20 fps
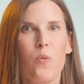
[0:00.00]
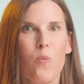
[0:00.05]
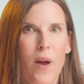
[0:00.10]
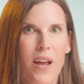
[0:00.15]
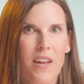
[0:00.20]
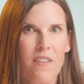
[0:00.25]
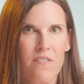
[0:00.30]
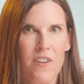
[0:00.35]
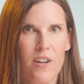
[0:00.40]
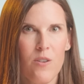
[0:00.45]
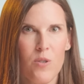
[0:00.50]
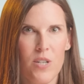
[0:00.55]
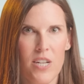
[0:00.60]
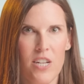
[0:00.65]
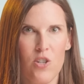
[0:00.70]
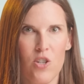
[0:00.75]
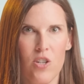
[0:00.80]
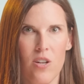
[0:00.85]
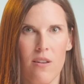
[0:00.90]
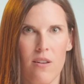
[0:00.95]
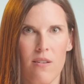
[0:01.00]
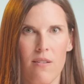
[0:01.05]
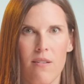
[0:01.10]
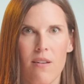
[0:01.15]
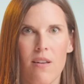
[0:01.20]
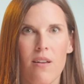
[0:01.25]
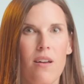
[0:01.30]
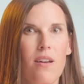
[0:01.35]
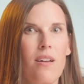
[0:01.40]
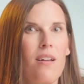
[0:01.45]
right foundation,
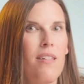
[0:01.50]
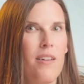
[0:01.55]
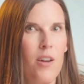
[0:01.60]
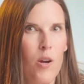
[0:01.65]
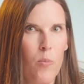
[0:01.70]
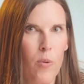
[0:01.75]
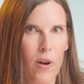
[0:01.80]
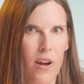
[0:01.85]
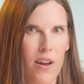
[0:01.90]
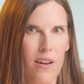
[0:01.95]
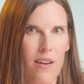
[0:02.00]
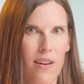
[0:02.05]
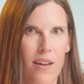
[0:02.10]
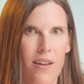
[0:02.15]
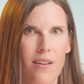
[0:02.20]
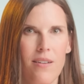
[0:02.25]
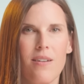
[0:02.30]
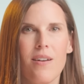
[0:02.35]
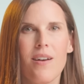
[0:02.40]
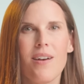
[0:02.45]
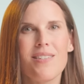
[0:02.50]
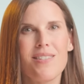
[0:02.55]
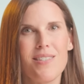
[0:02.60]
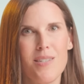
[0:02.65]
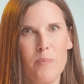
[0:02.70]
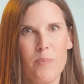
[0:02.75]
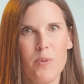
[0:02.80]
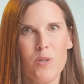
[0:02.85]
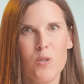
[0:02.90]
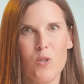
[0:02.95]
clear branding, a
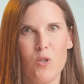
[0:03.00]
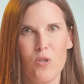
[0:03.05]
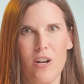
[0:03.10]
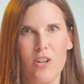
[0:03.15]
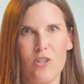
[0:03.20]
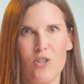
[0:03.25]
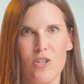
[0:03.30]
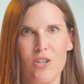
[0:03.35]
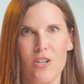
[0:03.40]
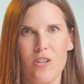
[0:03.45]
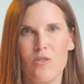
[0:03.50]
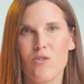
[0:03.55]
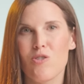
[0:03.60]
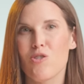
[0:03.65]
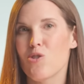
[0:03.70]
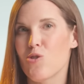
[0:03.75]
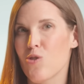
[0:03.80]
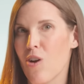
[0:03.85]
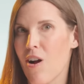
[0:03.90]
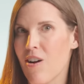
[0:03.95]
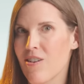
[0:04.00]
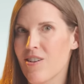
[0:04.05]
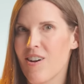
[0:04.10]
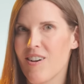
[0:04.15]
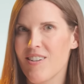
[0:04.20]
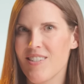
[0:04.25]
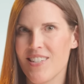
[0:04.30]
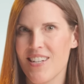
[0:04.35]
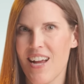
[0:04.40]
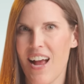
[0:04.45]
simple structure, strong
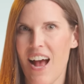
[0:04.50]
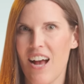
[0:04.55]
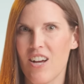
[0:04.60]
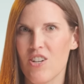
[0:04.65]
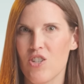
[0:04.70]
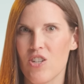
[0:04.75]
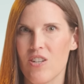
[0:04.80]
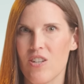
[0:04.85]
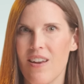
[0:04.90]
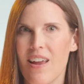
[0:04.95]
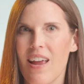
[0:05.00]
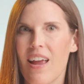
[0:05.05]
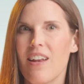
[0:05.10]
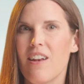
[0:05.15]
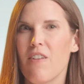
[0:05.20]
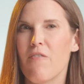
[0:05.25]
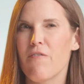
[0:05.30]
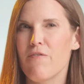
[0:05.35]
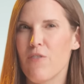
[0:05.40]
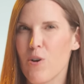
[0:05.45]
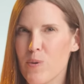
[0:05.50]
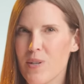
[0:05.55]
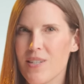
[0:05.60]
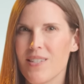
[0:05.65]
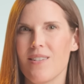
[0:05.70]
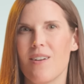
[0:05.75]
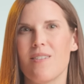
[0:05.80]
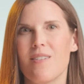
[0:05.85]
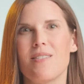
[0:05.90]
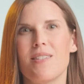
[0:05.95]
calls to action, and a
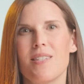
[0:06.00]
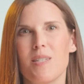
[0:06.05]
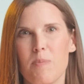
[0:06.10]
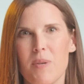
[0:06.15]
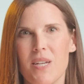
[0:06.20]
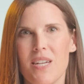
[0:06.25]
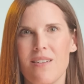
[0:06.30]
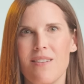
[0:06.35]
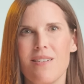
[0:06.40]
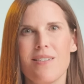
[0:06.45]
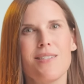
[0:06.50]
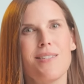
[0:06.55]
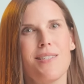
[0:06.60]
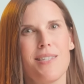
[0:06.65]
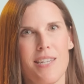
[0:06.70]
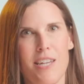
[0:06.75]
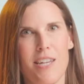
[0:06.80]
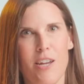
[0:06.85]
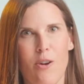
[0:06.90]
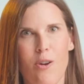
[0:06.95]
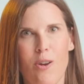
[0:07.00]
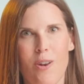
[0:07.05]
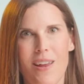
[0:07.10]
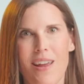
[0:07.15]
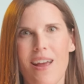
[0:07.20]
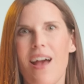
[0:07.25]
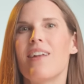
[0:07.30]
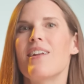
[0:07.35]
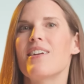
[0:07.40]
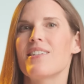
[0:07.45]
focus on speed, security,
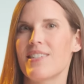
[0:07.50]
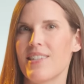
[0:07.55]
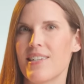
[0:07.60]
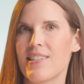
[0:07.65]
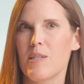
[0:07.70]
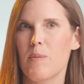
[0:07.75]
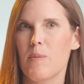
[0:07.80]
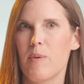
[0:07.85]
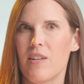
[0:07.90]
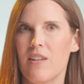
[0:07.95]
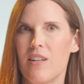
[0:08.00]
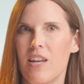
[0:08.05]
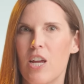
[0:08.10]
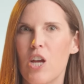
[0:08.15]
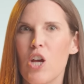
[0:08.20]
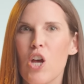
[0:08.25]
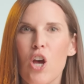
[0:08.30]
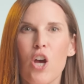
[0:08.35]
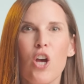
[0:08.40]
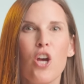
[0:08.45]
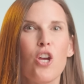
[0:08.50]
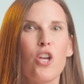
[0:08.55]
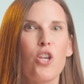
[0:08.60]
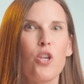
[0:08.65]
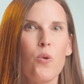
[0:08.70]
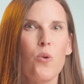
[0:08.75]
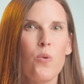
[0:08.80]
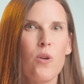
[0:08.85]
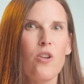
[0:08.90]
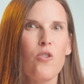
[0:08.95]
and accessibility,
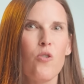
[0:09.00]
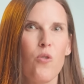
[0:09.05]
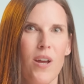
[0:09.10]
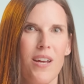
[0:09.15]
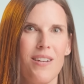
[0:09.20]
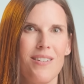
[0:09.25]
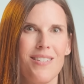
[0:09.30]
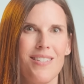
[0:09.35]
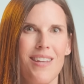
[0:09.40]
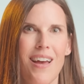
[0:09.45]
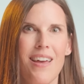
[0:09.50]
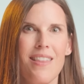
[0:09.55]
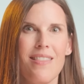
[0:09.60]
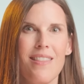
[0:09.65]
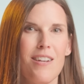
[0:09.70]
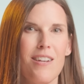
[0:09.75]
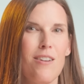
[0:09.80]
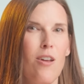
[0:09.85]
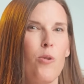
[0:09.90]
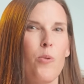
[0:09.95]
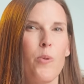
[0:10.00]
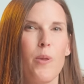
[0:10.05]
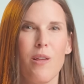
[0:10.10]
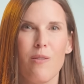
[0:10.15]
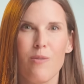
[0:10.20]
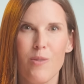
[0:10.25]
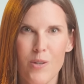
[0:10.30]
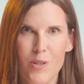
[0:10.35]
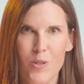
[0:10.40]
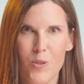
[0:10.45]
you can create a site that not only
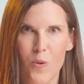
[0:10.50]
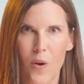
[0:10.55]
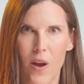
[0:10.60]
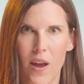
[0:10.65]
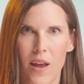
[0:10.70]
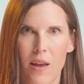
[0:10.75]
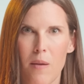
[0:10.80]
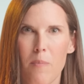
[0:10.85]
looks great,